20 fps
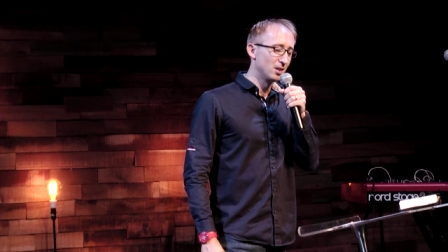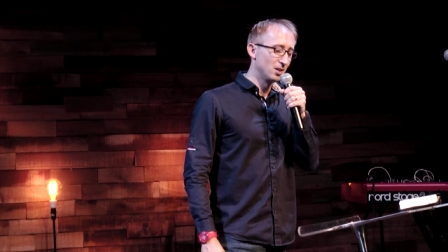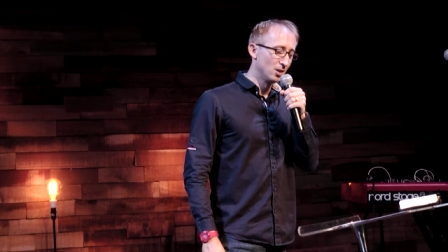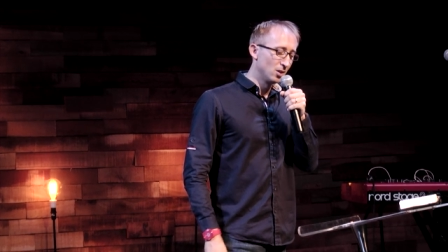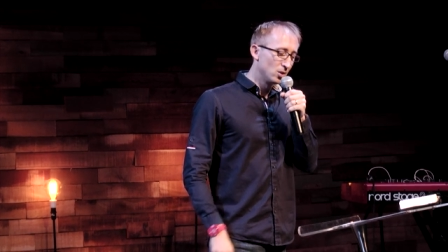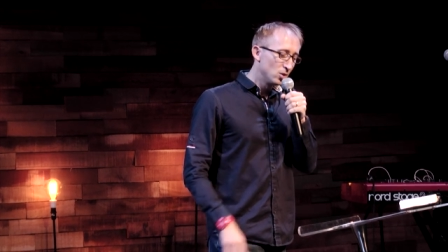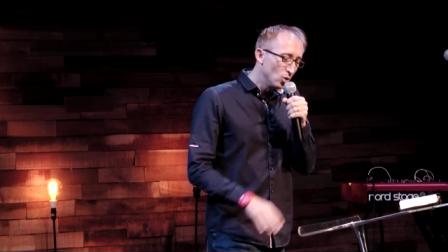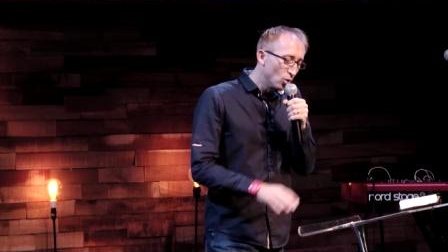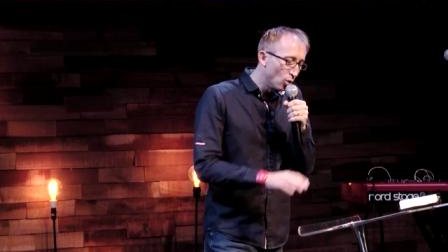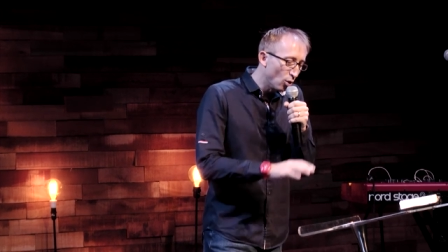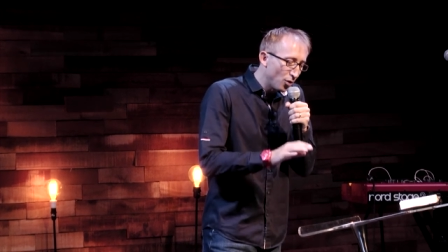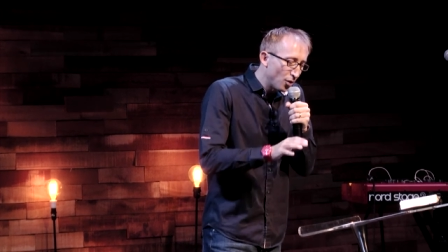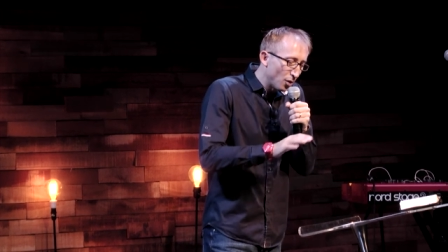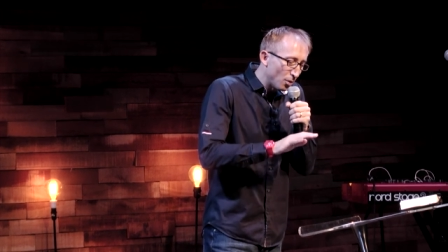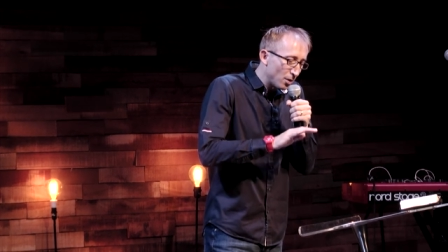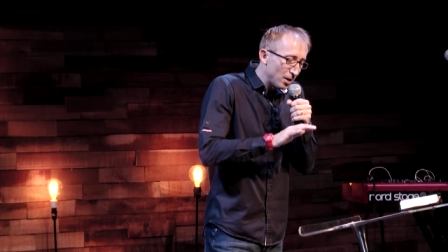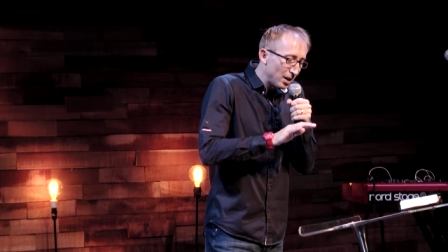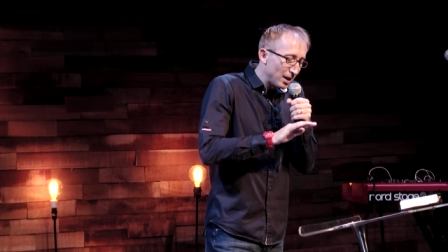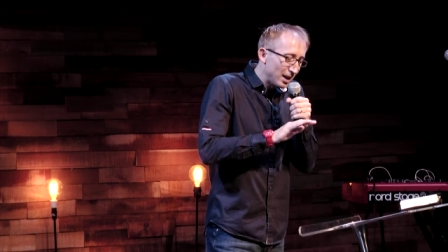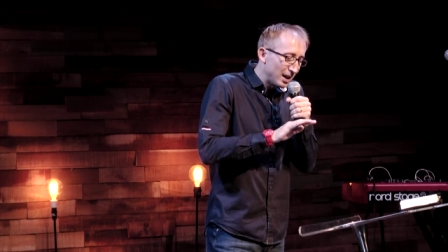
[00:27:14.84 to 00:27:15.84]
nor that
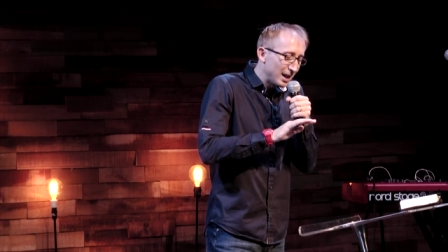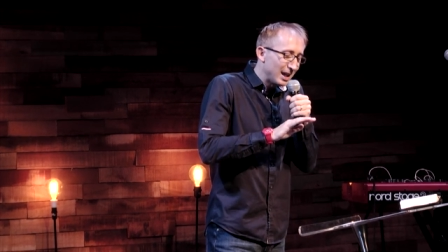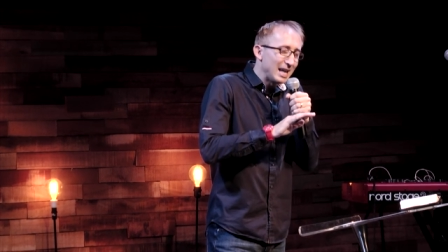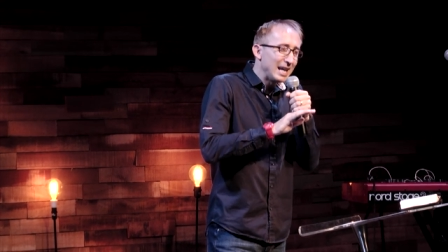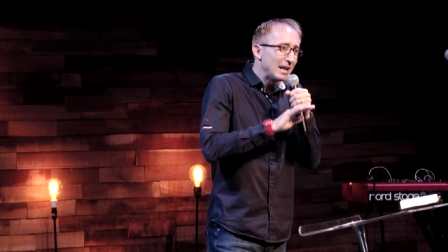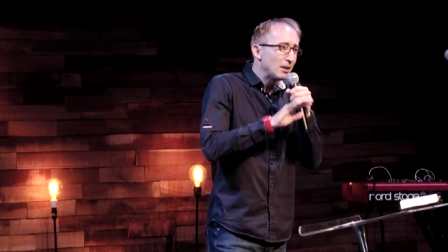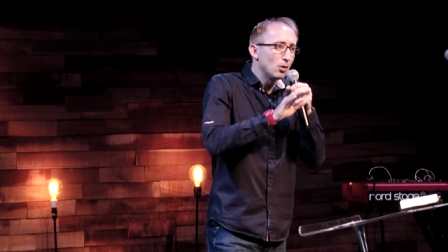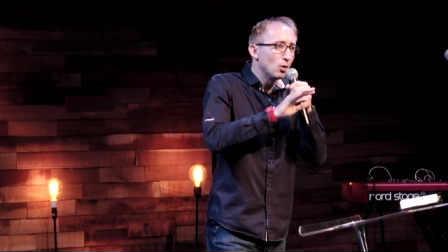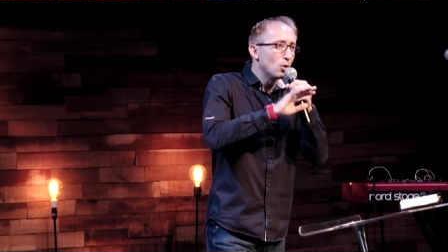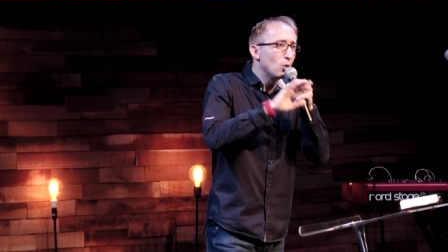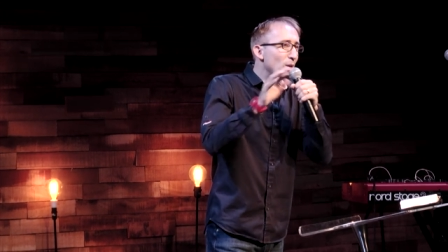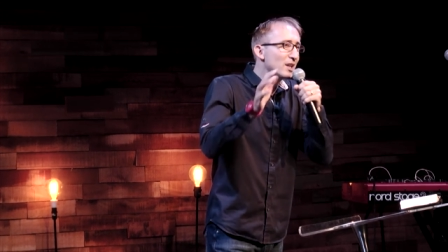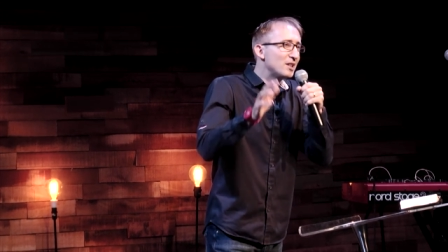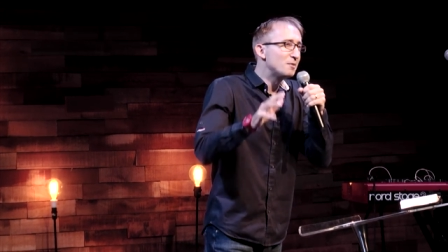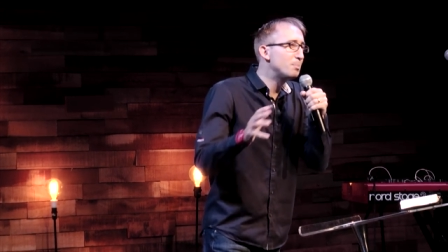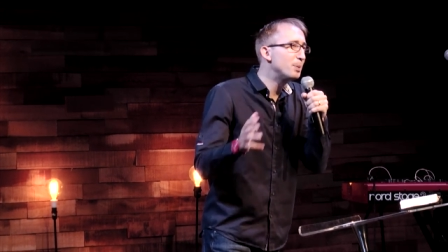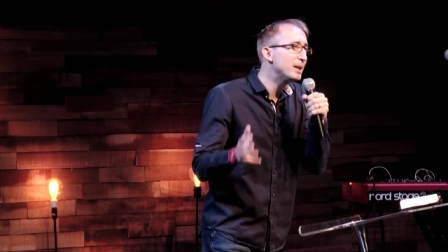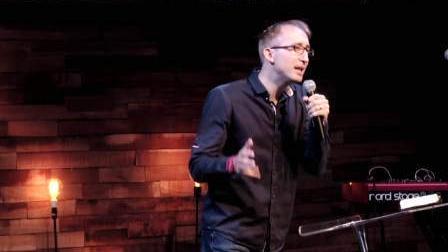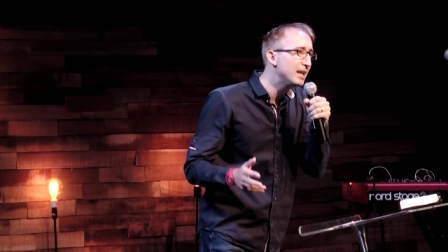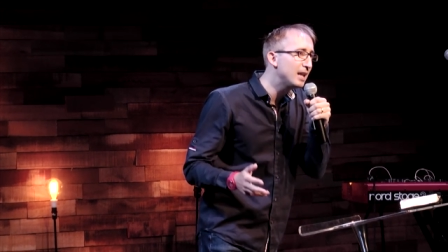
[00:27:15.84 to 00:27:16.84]
it'll always
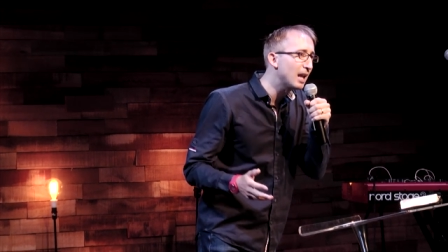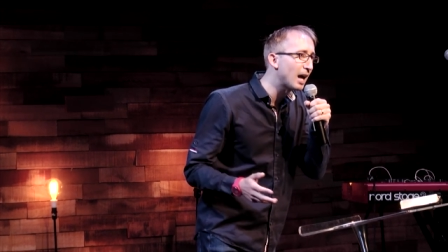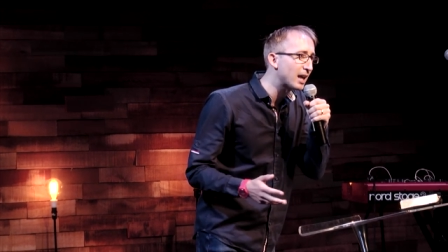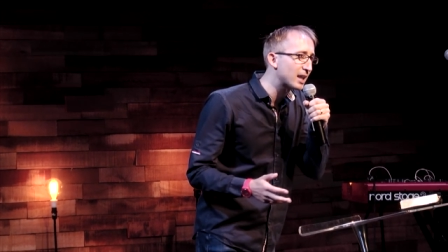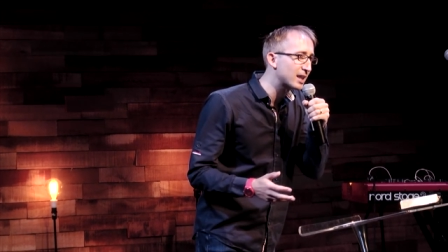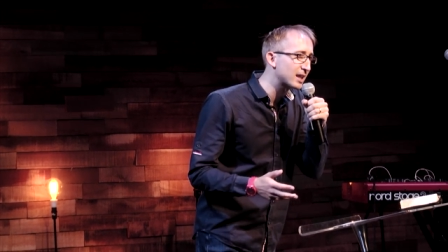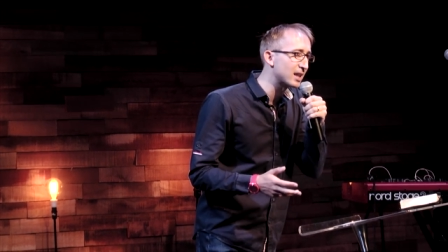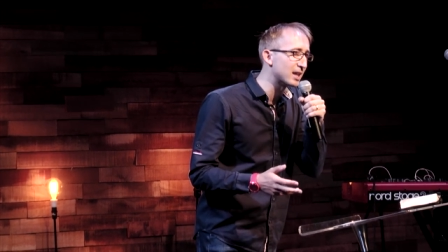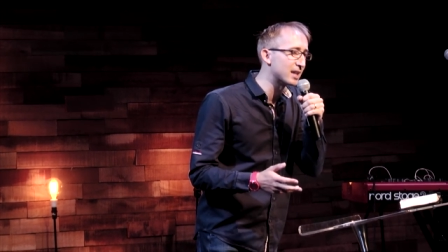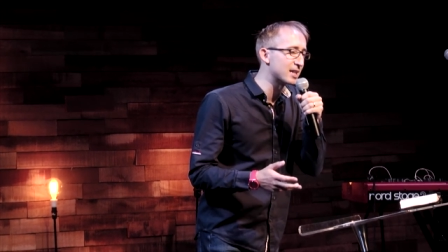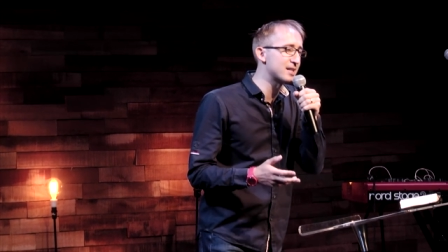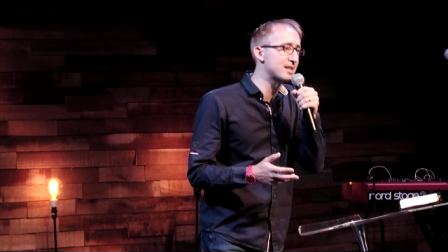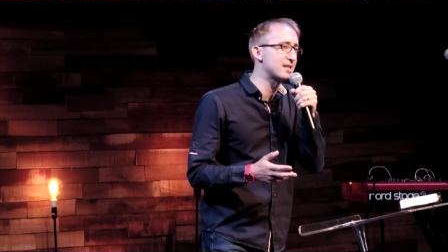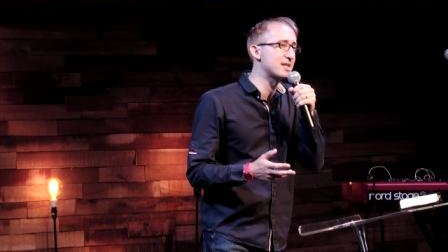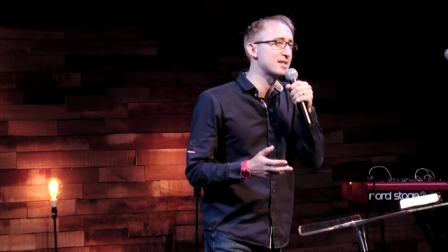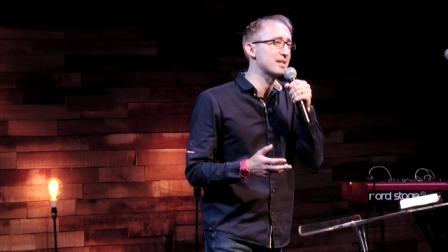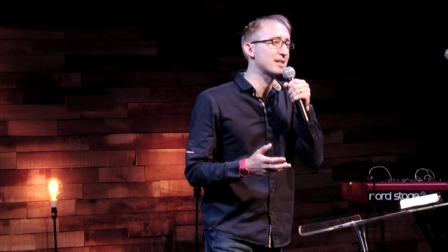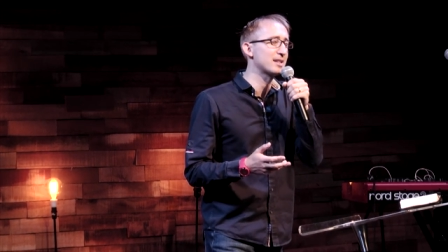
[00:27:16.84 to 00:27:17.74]
be like this.